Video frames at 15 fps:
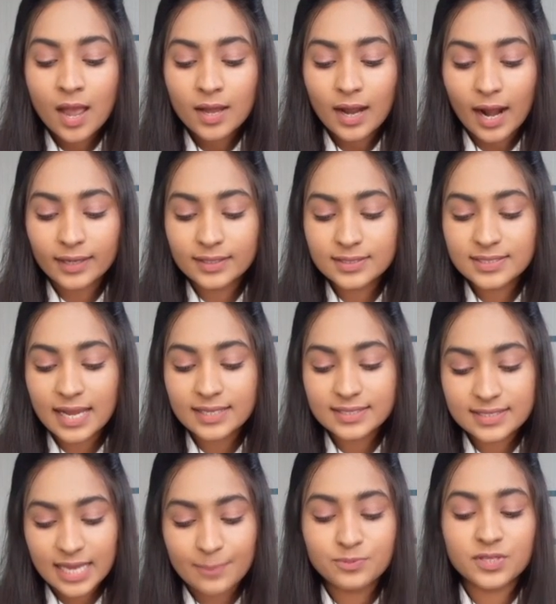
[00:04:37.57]
Understand
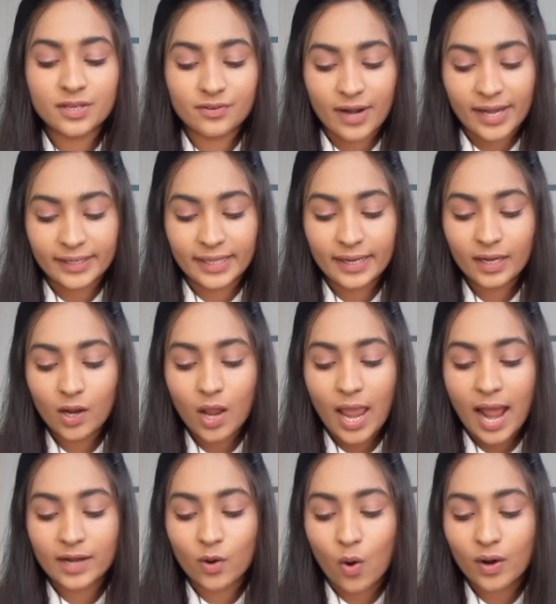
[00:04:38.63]
steps in writing
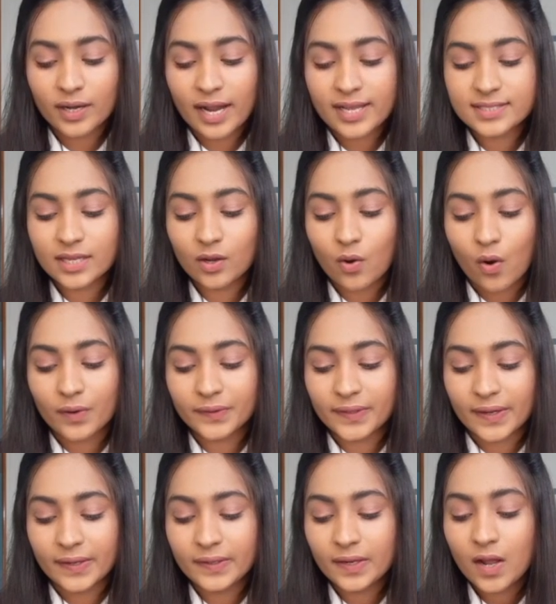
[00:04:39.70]
and organizing
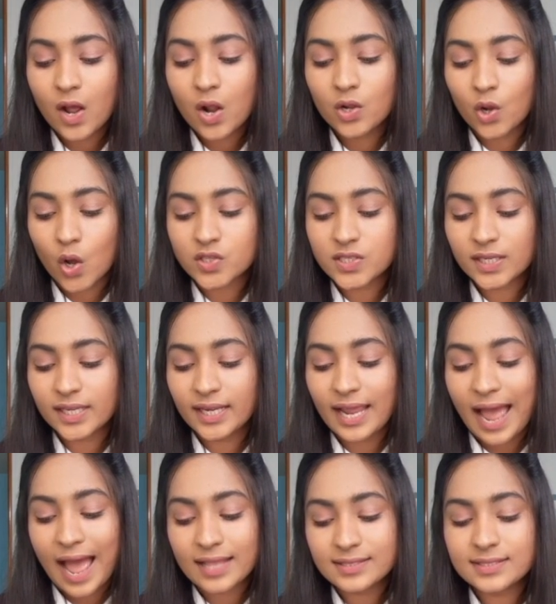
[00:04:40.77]
content logically
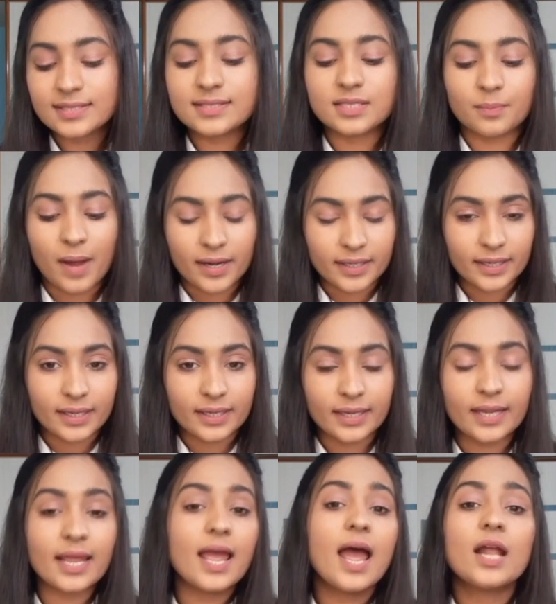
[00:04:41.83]
and systematically.
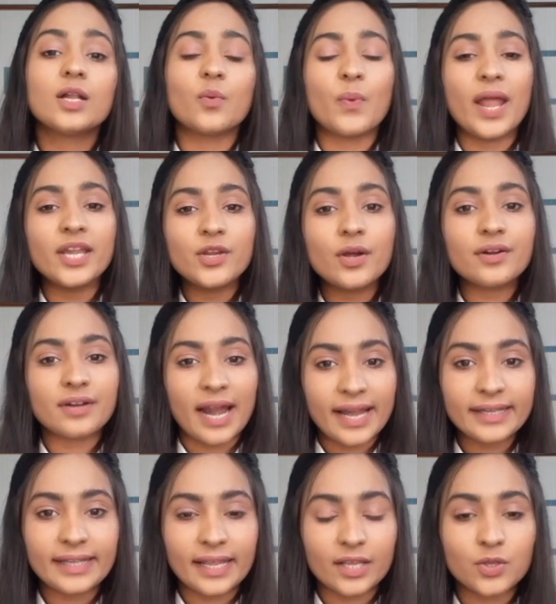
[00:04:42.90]
Now when you are
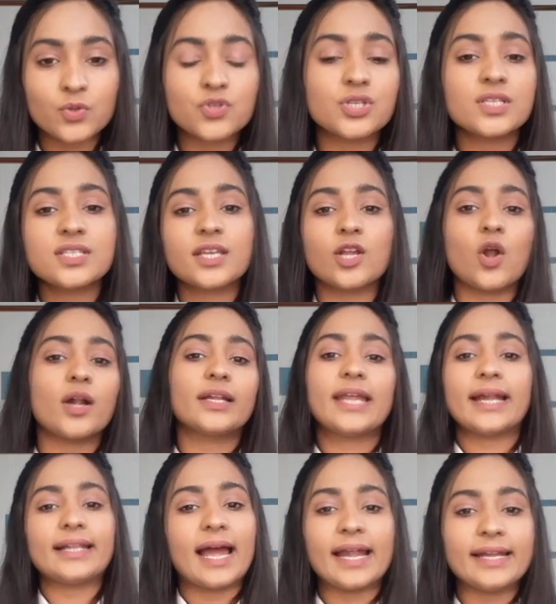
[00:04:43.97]
writing, you just cannot get
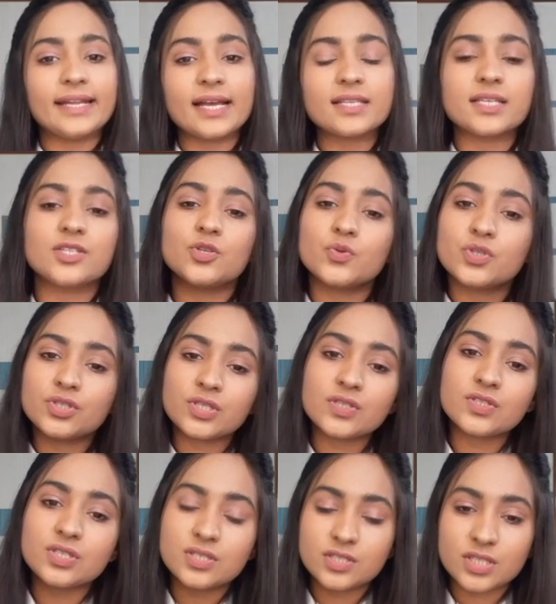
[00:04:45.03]
ideas and you
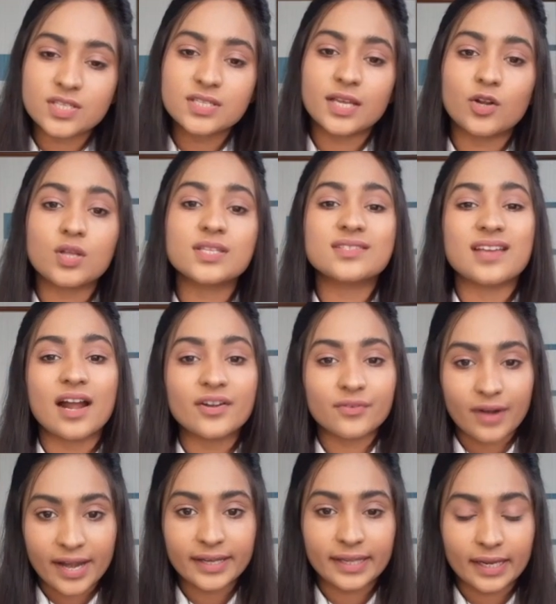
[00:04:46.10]
just cannot start
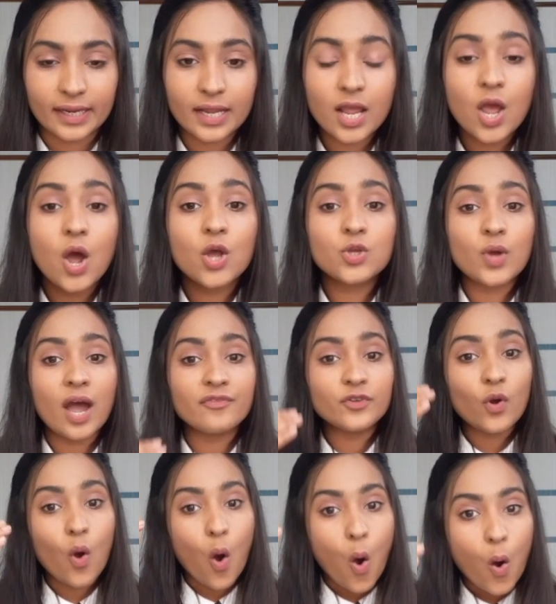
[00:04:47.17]
writing. You have
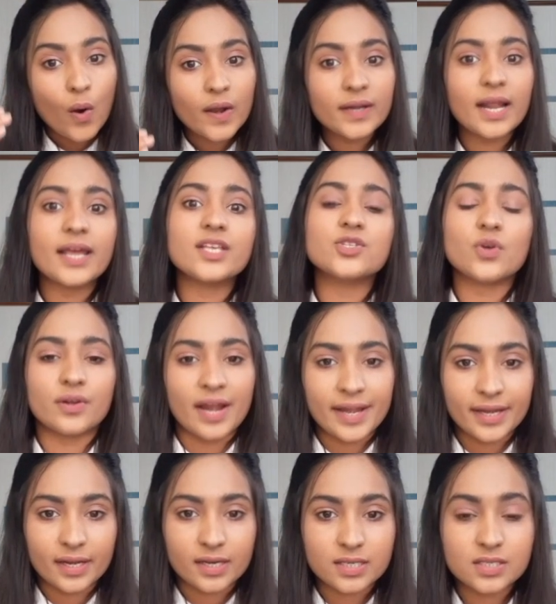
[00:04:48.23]
to organize your
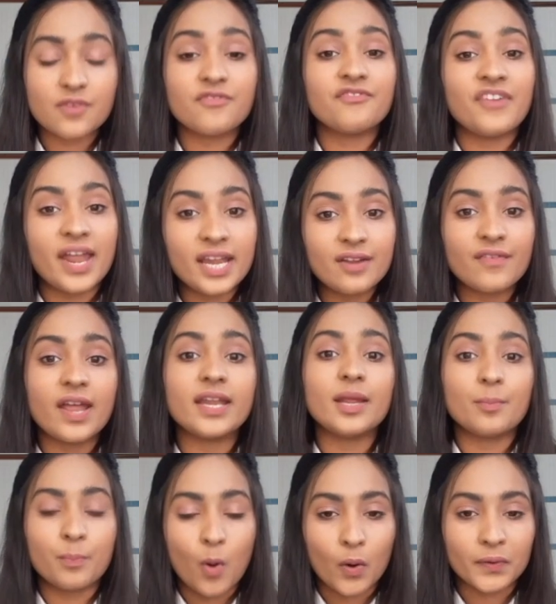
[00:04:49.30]
ideas. Very, very
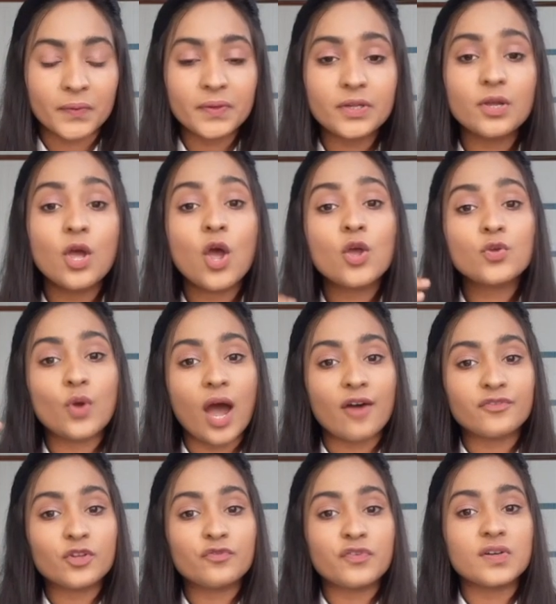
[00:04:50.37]
important. You have
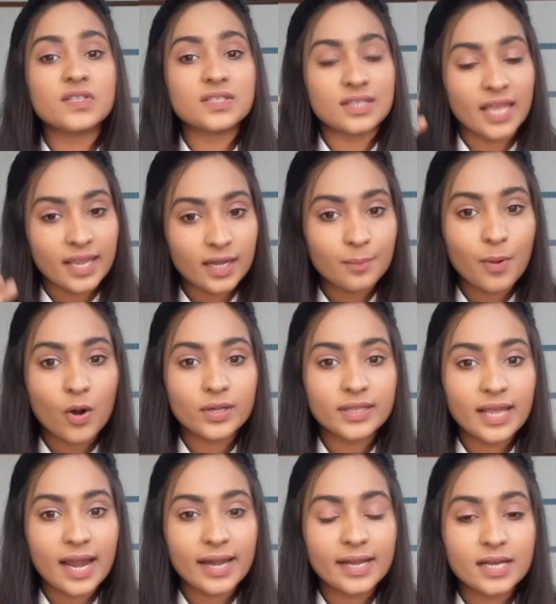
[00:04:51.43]
to first think about the
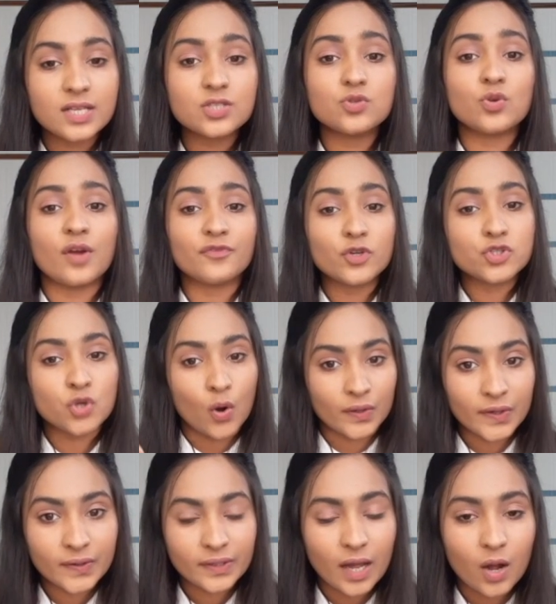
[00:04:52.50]
ideas. You have to jot
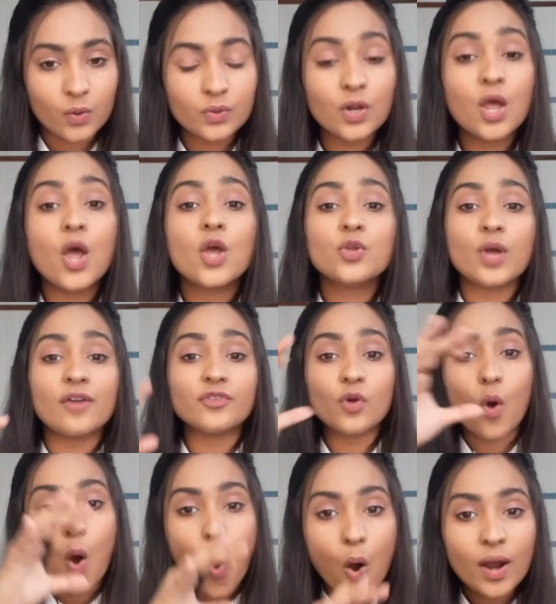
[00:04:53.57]
it down. You have to
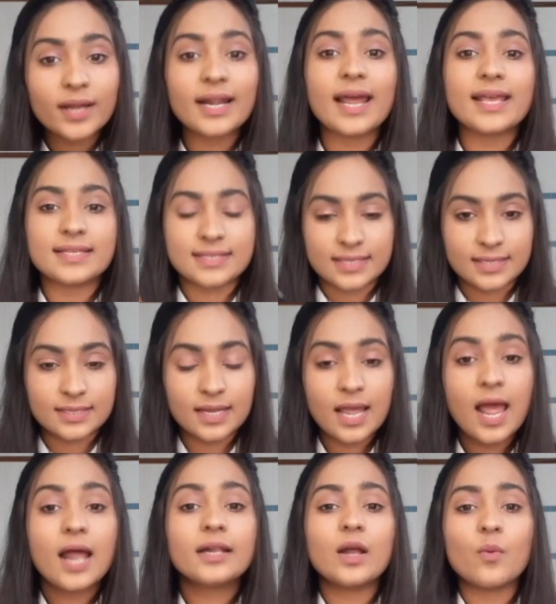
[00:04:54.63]
organize it.
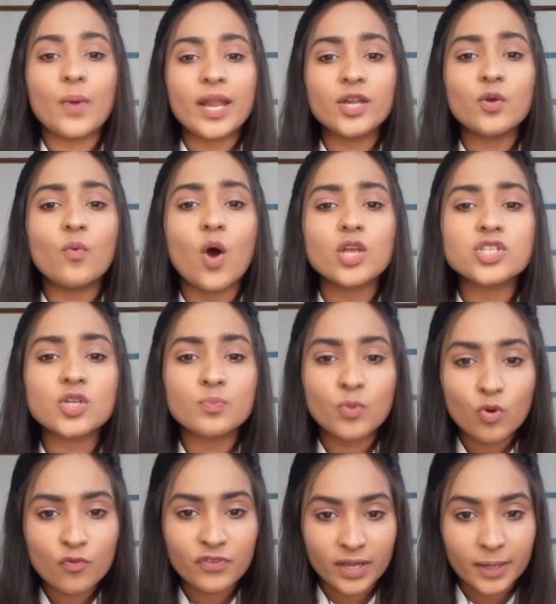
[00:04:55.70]
Now when you watch a
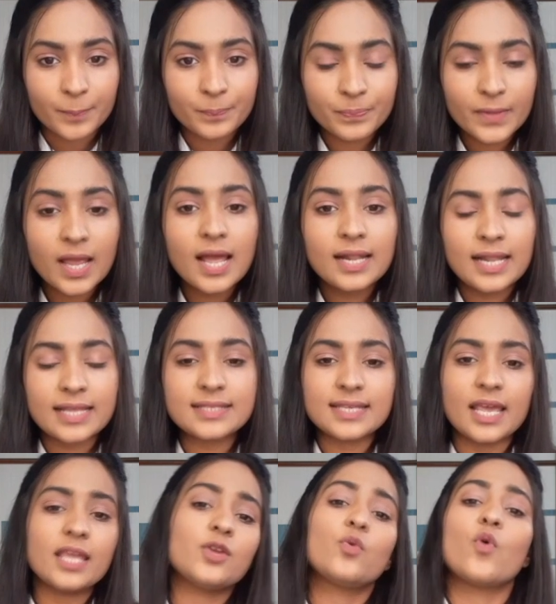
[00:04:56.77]
movie, let's say
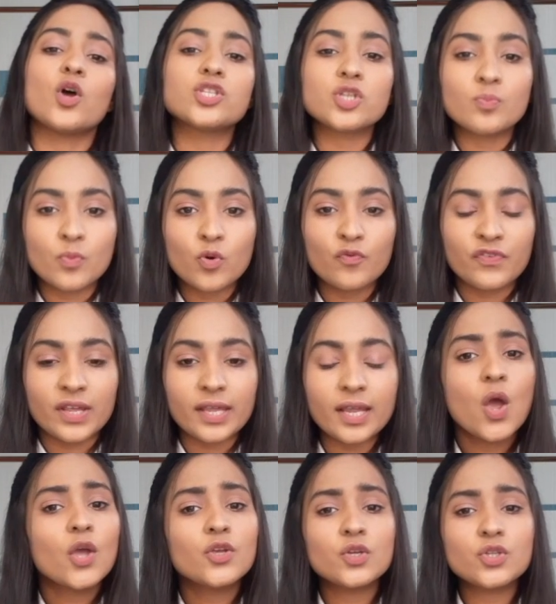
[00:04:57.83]
you watch a movie,
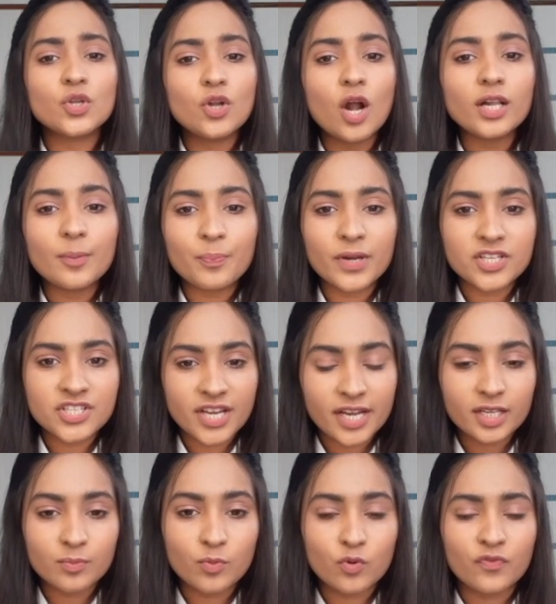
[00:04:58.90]
You do not appreciate a
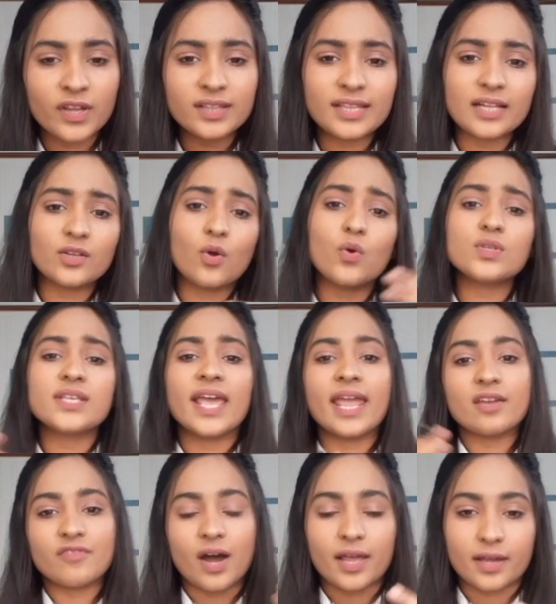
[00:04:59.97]
movie that goes
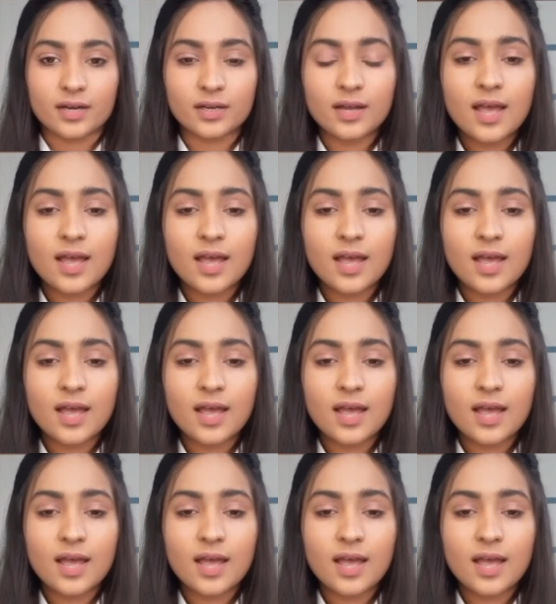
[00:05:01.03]
haywire.